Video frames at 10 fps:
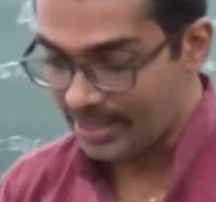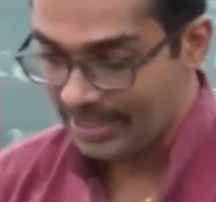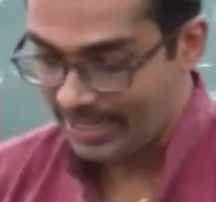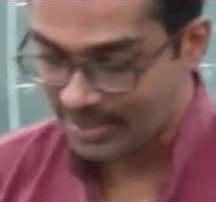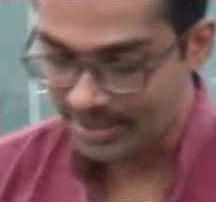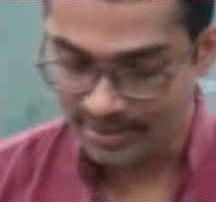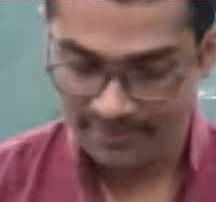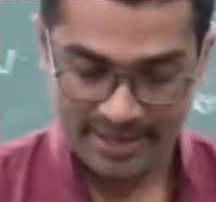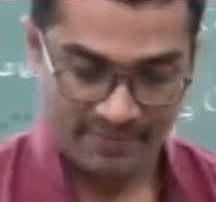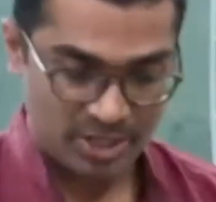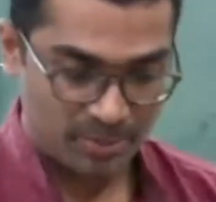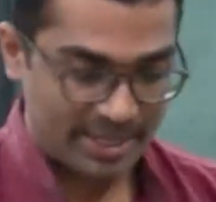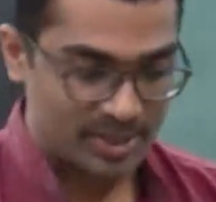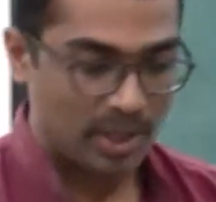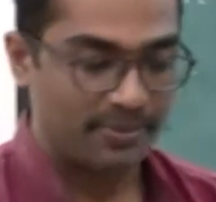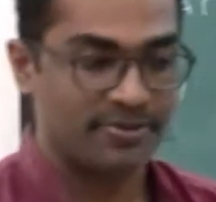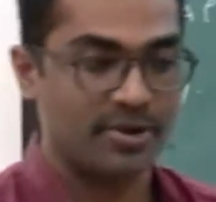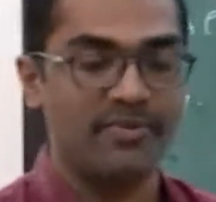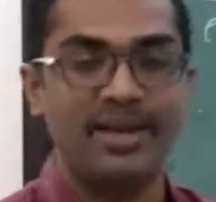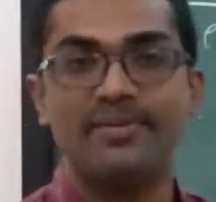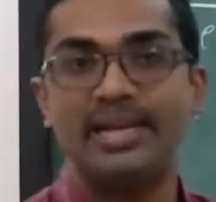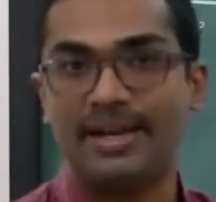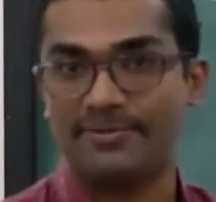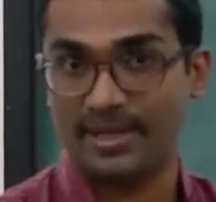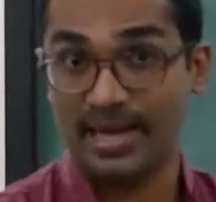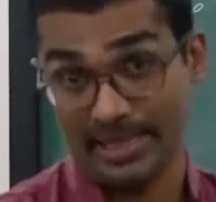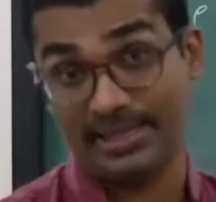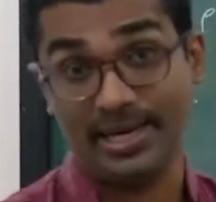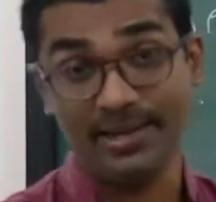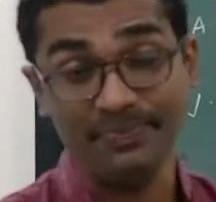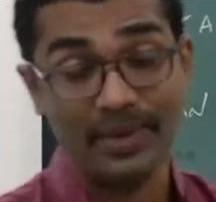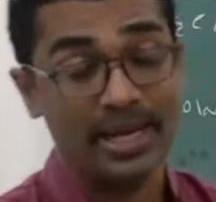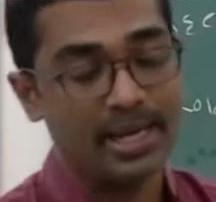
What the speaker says: a lecture which picks up from where we left last time.